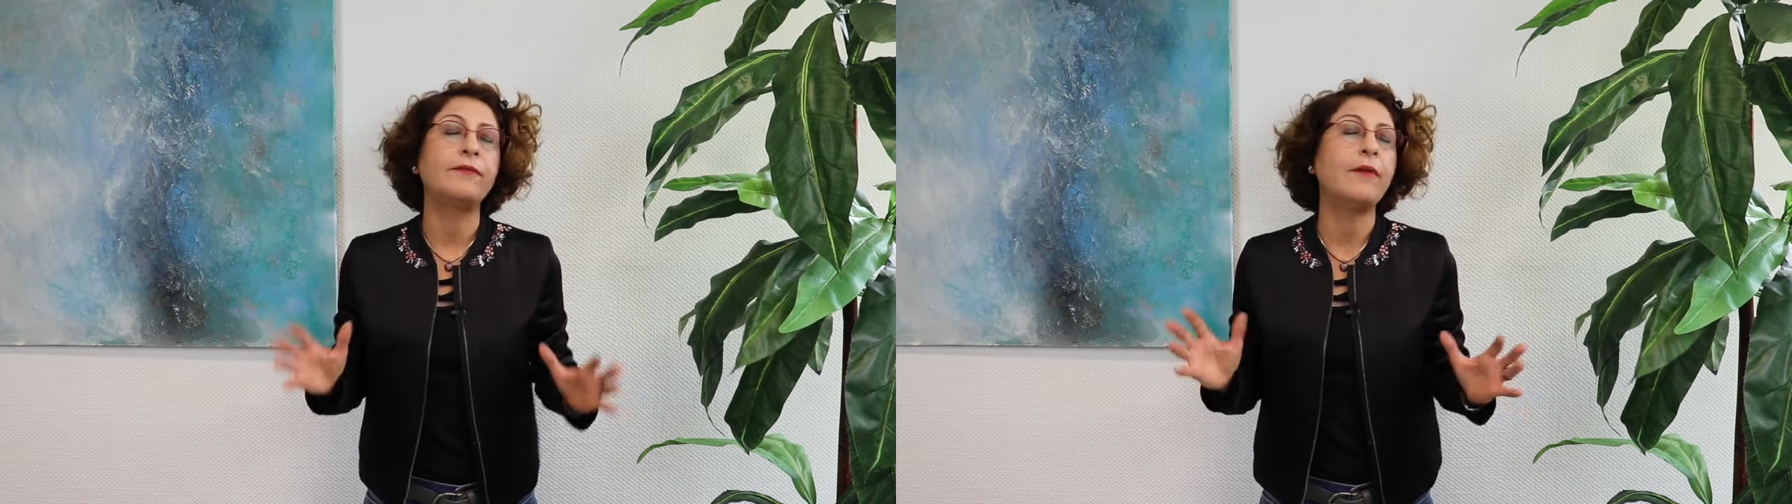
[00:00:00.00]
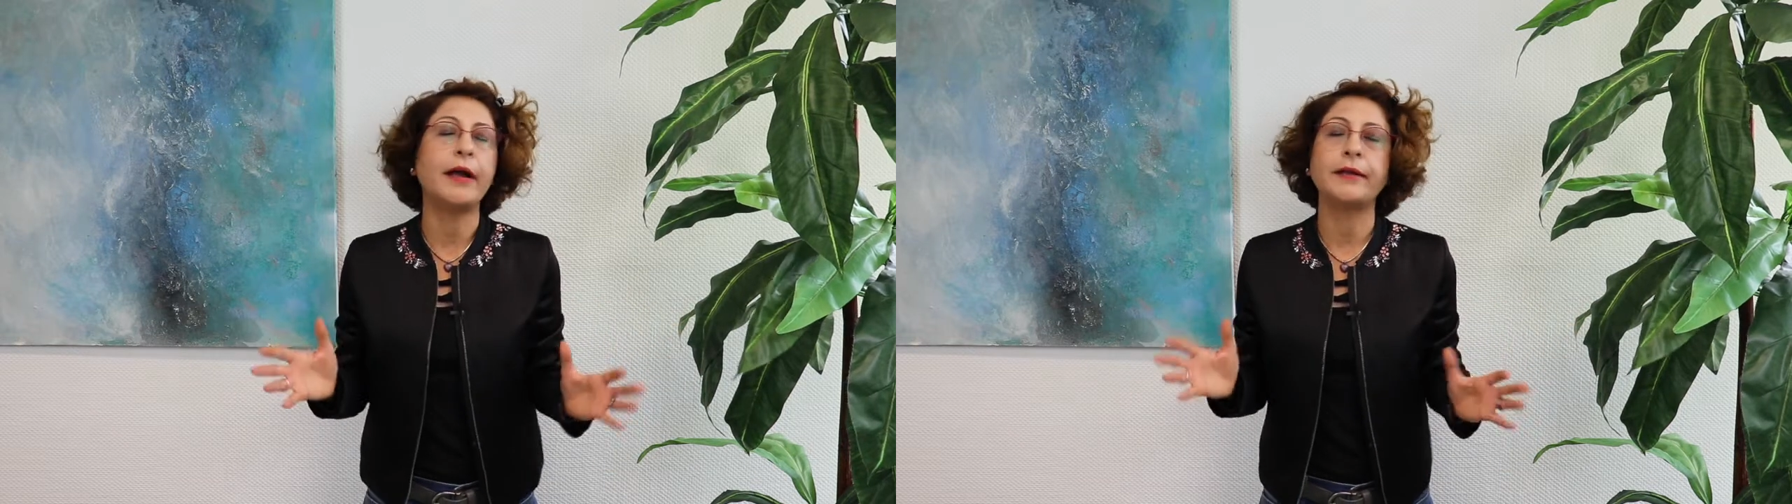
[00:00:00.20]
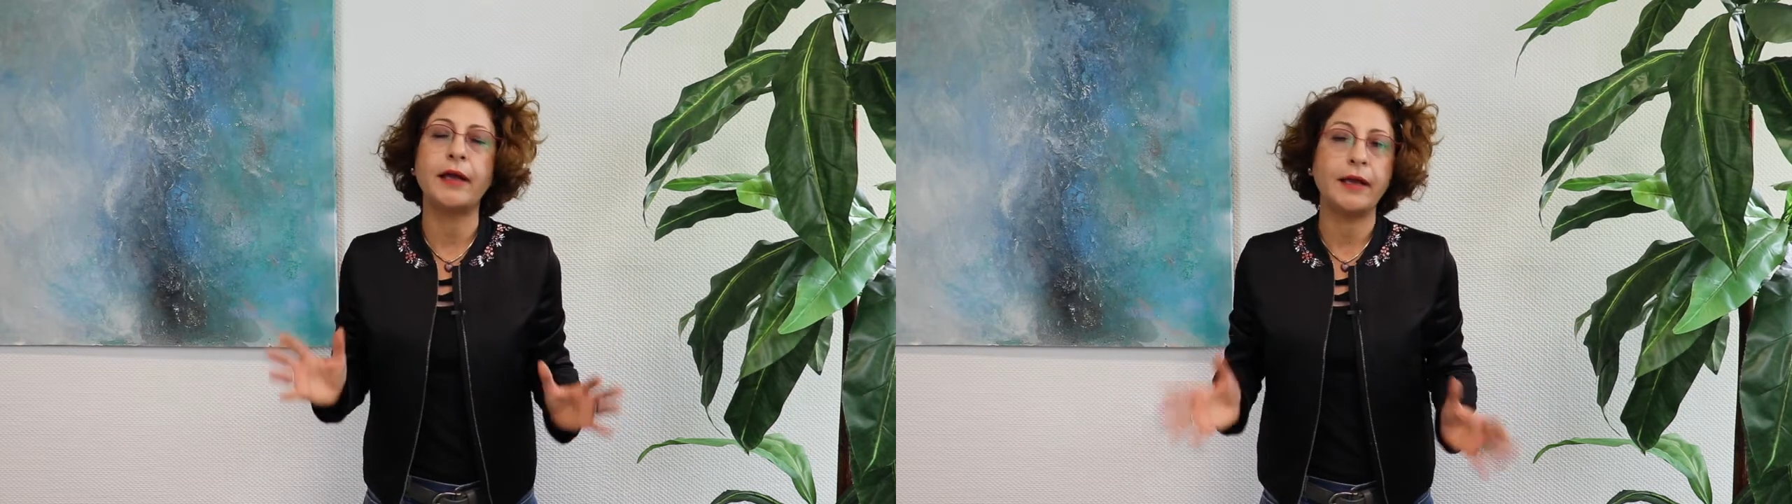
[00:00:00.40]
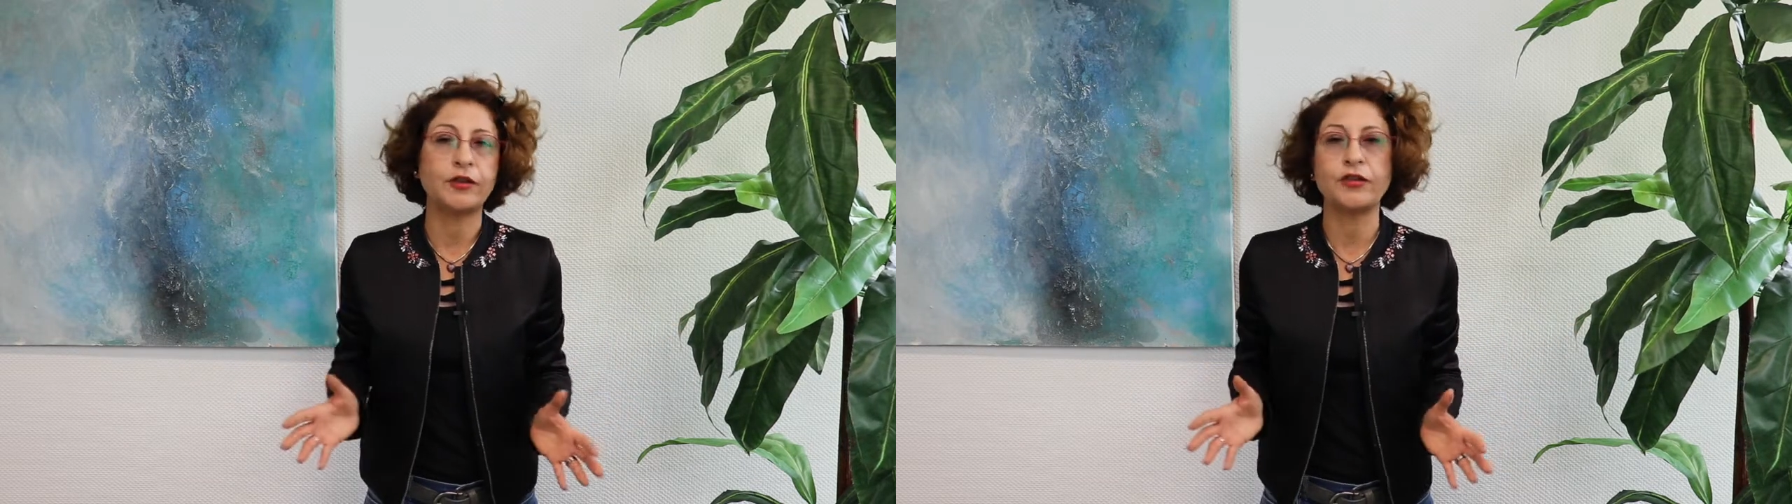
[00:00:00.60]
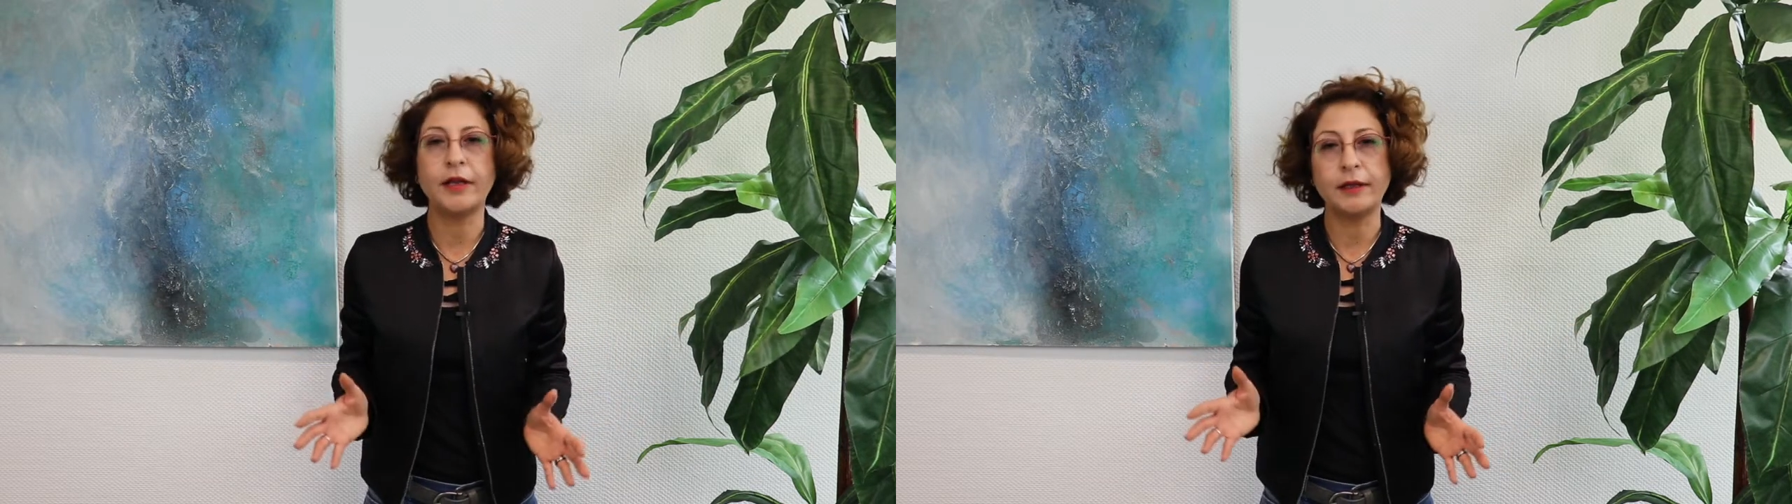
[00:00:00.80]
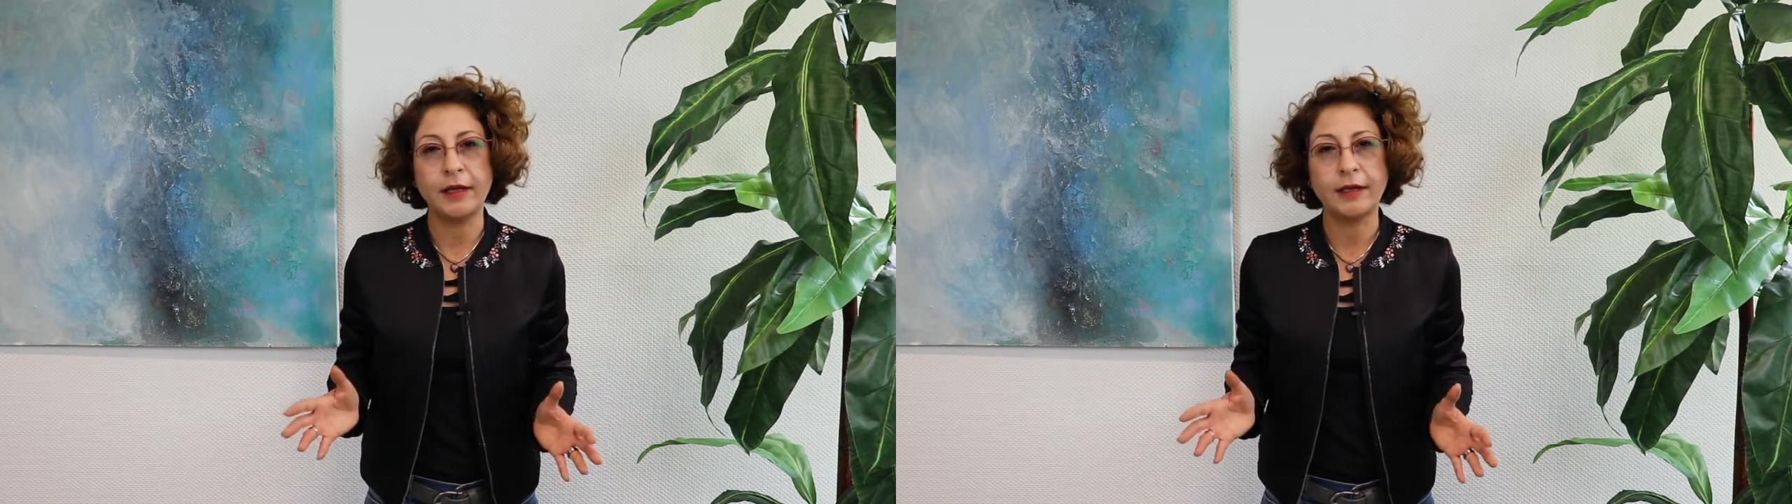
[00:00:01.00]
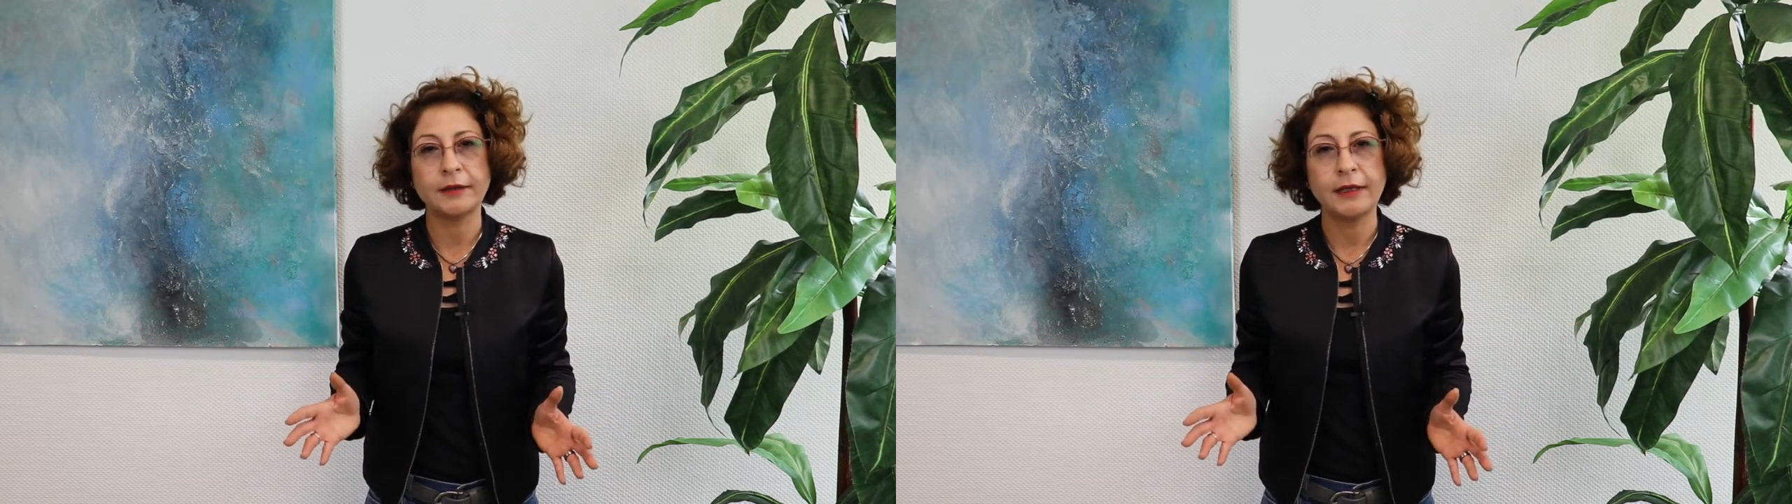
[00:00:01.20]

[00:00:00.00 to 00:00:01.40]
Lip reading: fine, I understand that.